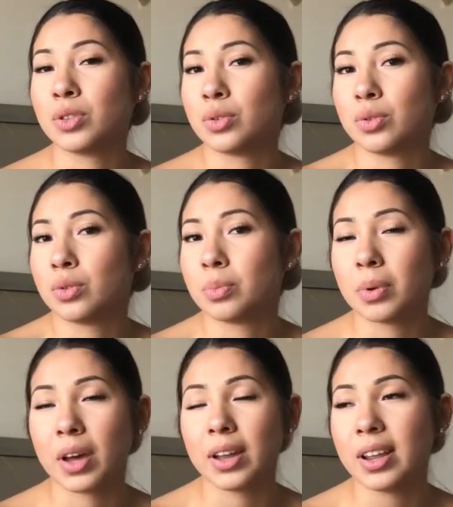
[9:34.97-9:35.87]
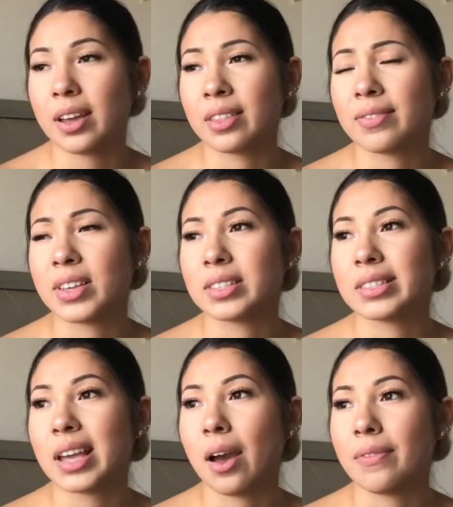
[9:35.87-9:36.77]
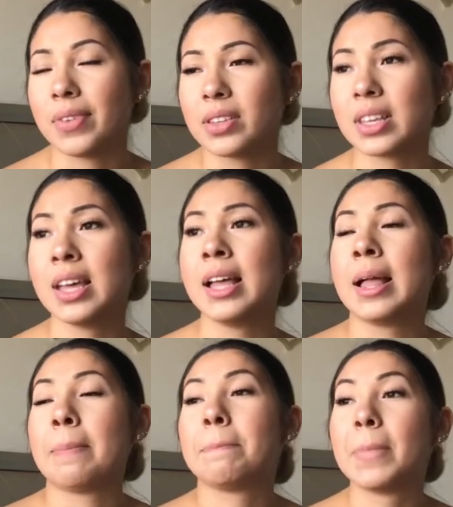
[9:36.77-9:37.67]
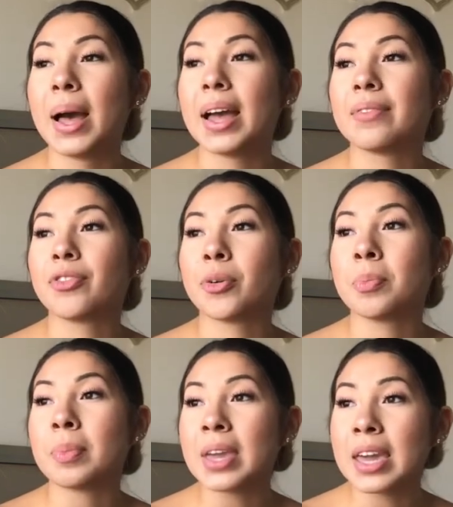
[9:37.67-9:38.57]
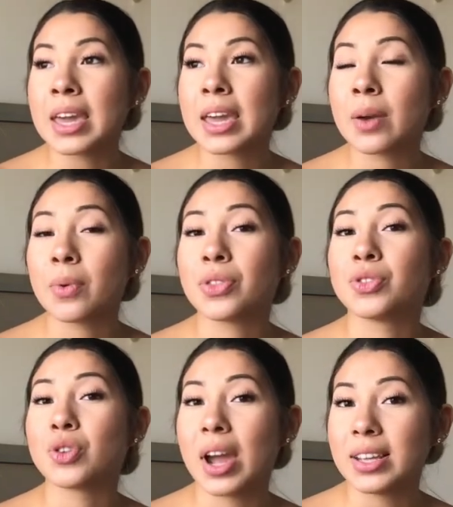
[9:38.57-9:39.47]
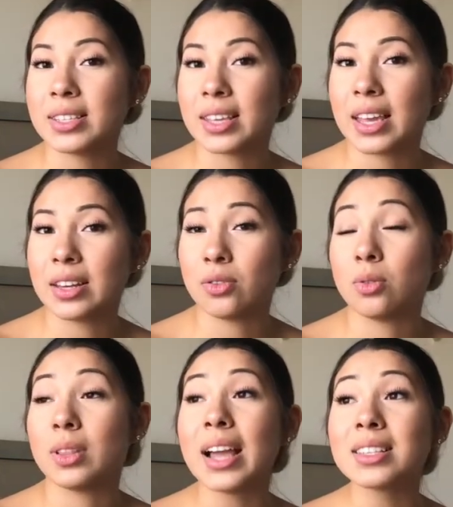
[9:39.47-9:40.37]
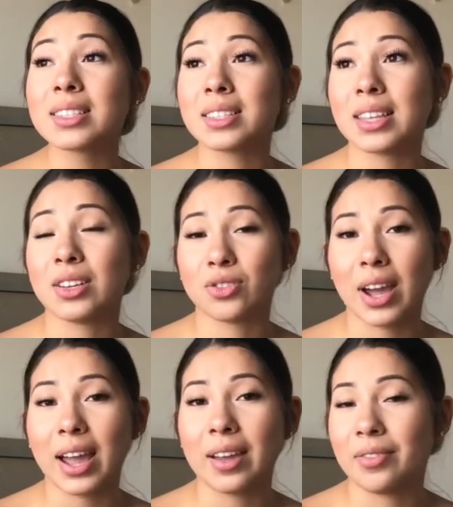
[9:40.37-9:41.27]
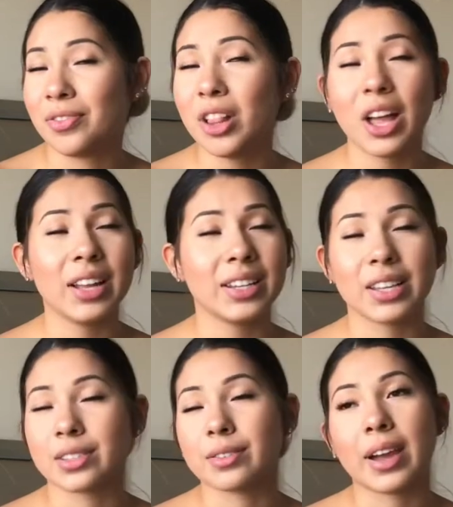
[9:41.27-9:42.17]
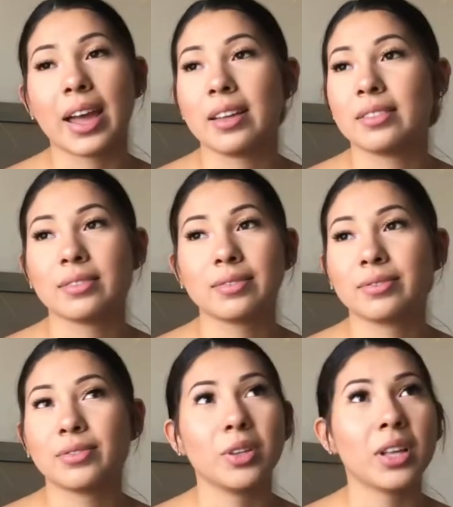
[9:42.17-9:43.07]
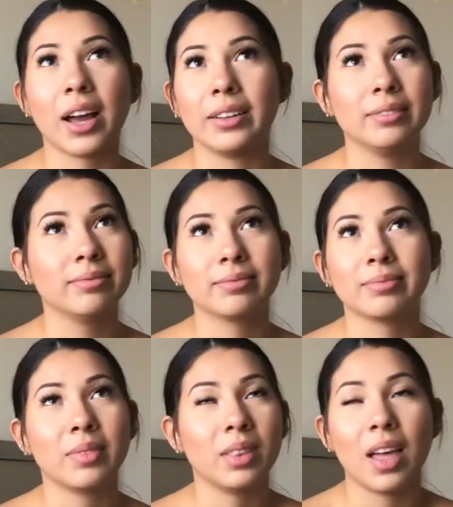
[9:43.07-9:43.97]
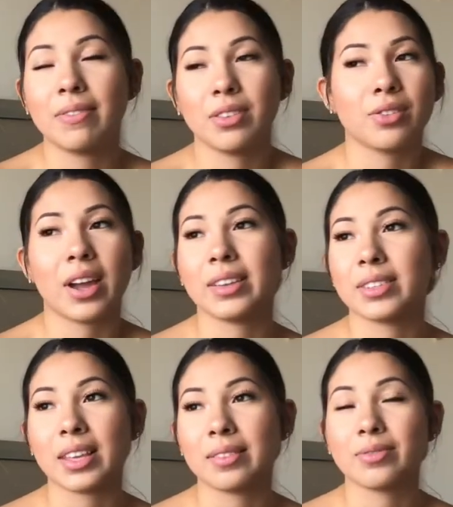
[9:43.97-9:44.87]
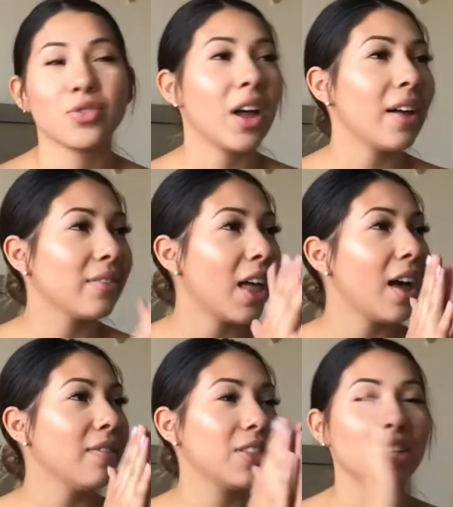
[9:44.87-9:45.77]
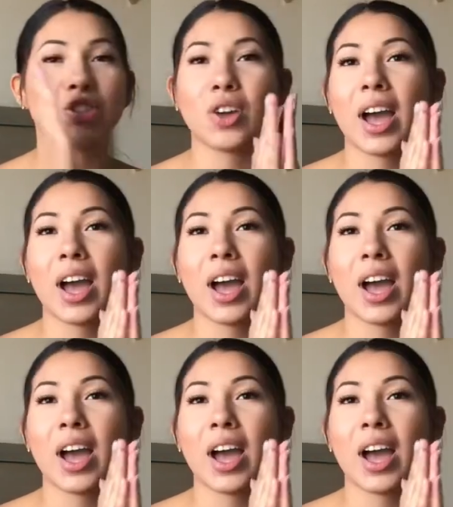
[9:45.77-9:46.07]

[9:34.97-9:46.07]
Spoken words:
to put honey on their face and see how it feels. But for me, with dry skin, who likes to stay dry, full on desert rat, full on, love the dry skin, love the